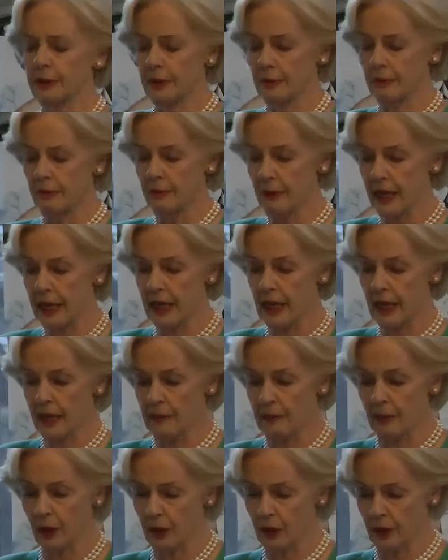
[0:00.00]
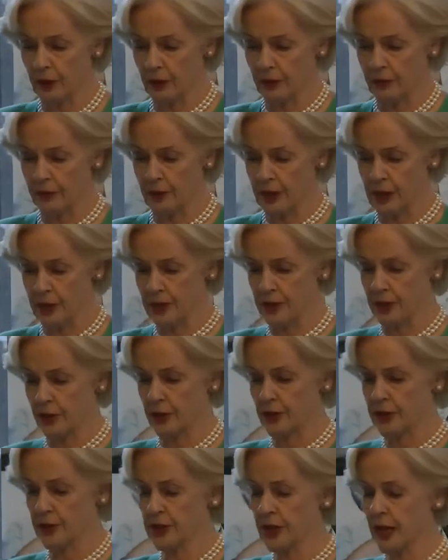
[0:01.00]
and rare model of
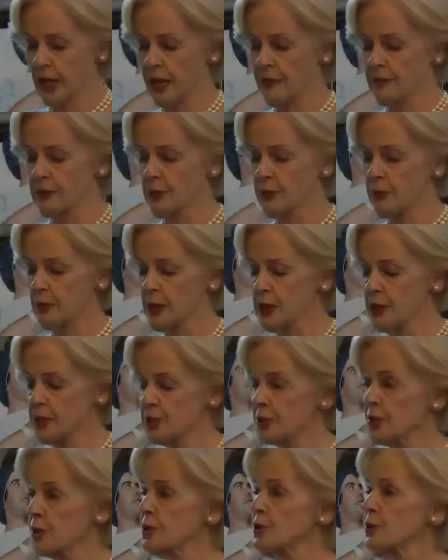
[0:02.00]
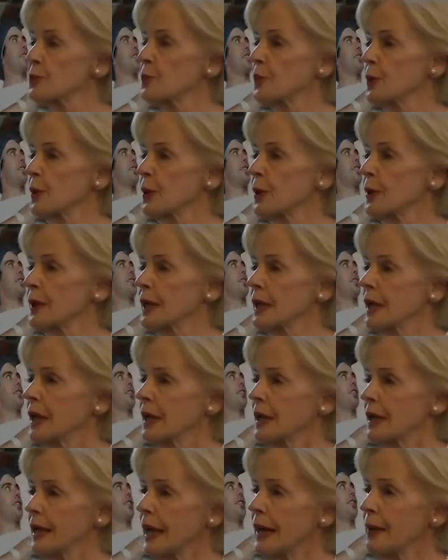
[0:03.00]
research, to have the research work
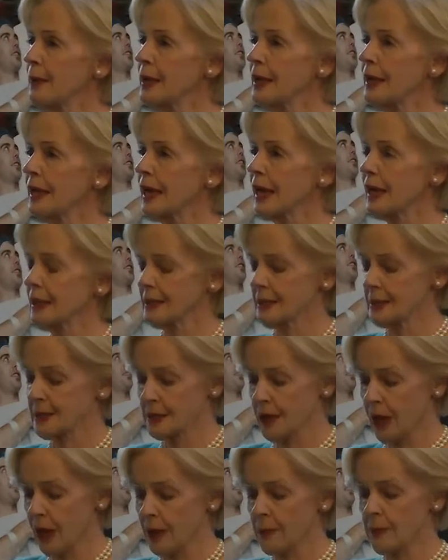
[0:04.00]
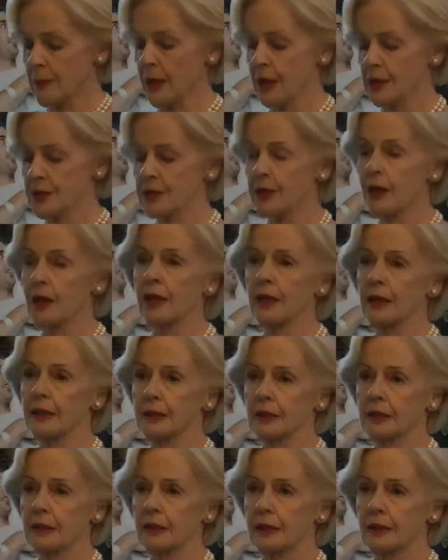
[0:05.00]
carried out side by side
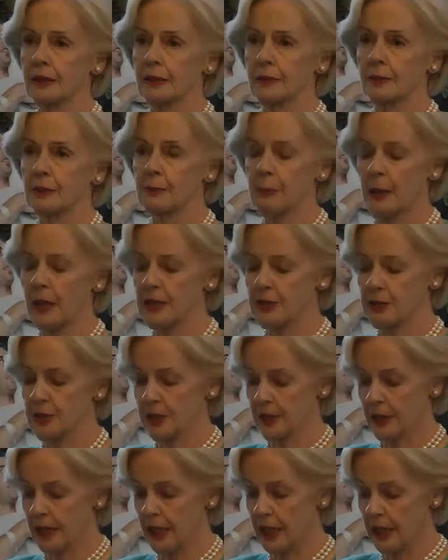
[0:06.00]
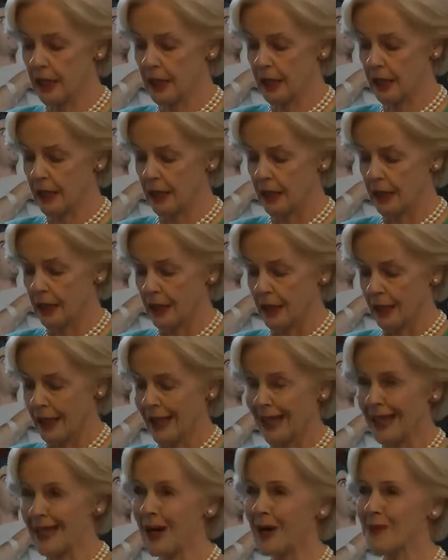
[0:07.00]
with patient care.
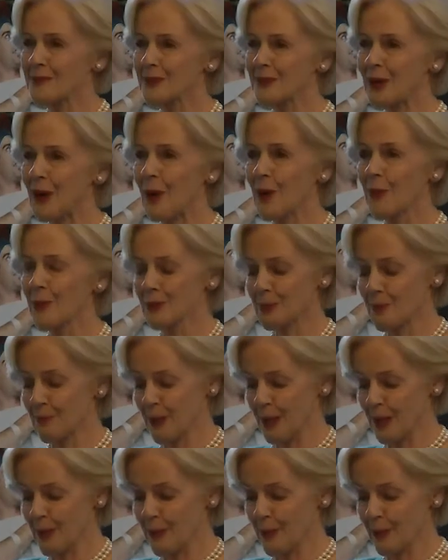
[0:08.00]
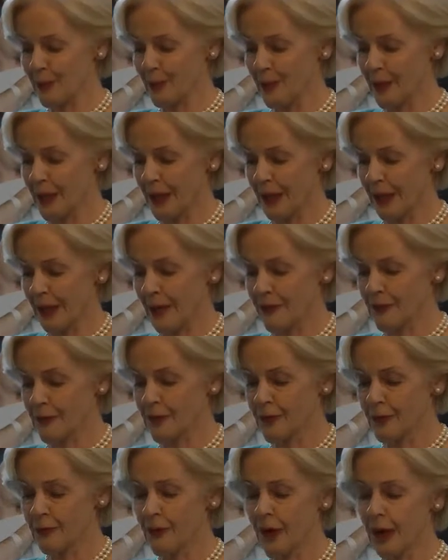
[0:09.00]
And I'm told that people come
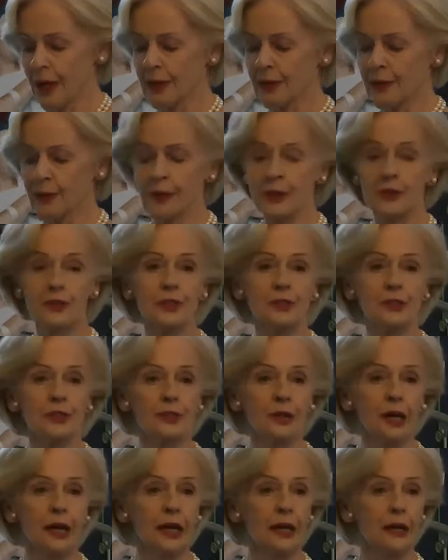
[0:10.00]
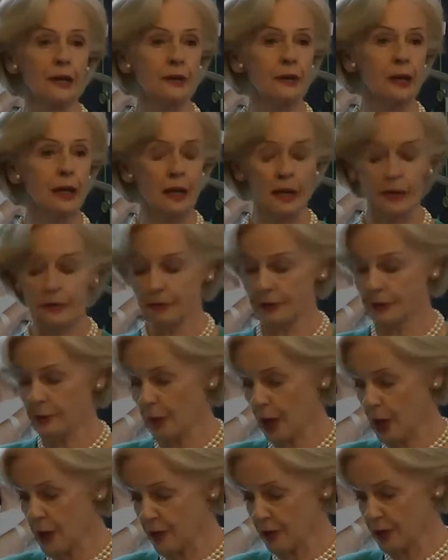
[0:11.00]
from right across Australia and
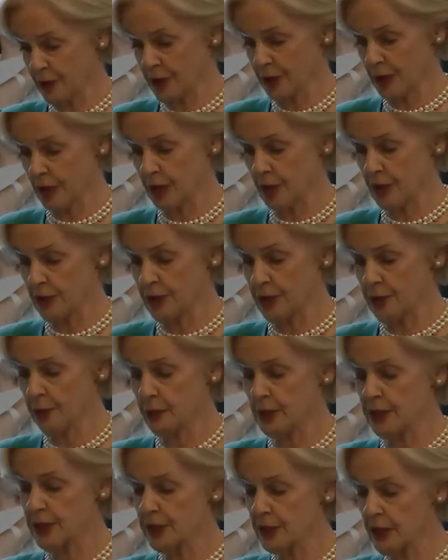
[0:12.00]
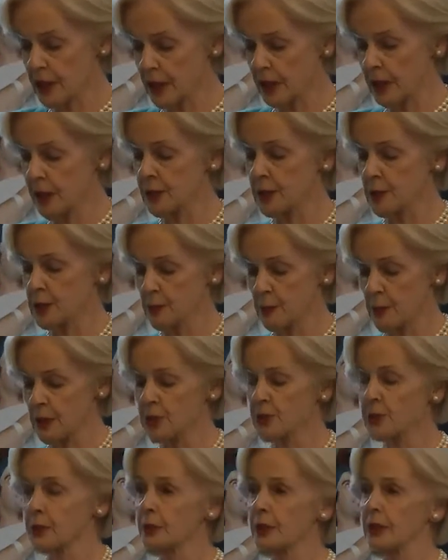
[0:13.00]
from overseas to be seen in the
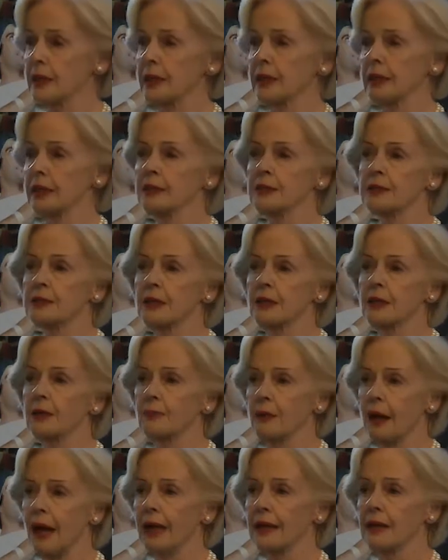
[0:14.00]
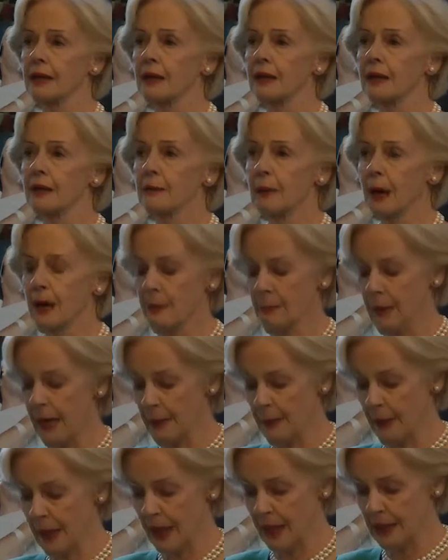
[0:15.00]
special clinics run by
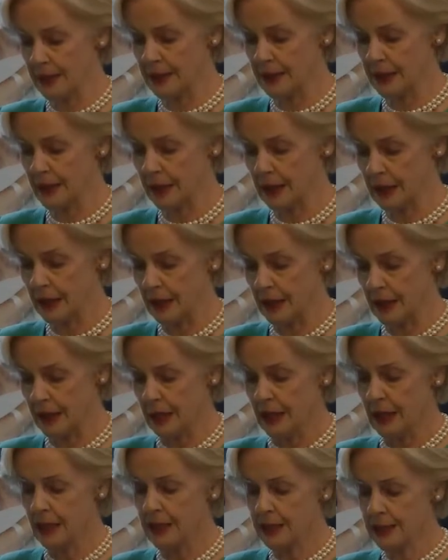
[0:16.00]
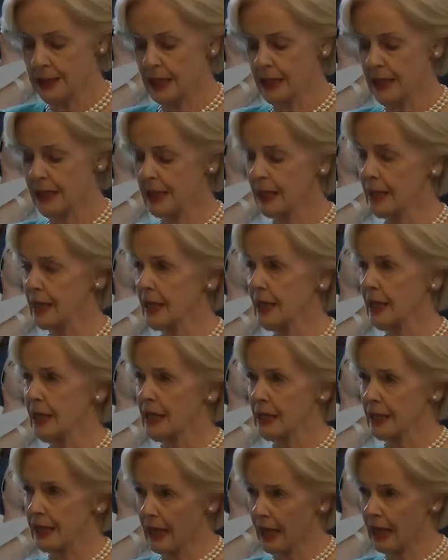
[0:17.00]
MAPrc,
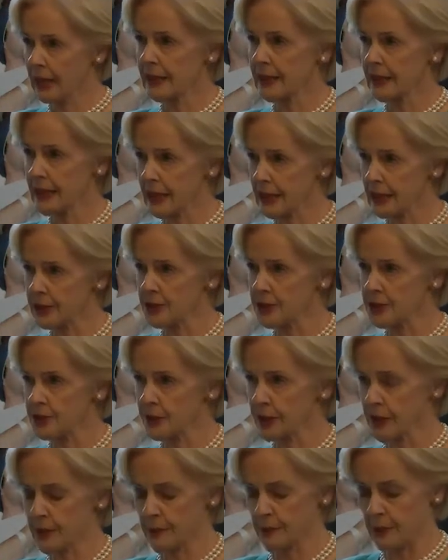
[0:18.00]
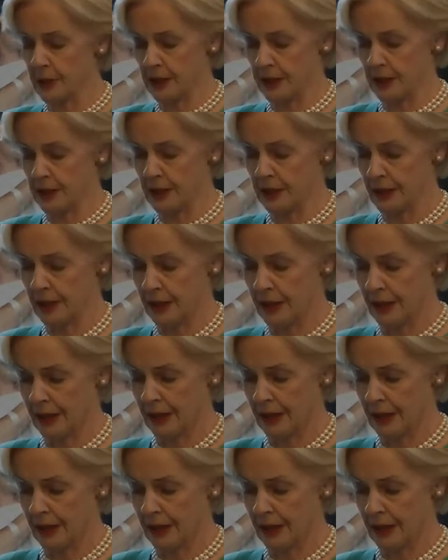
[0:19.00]
seeking cutting-edge treatments.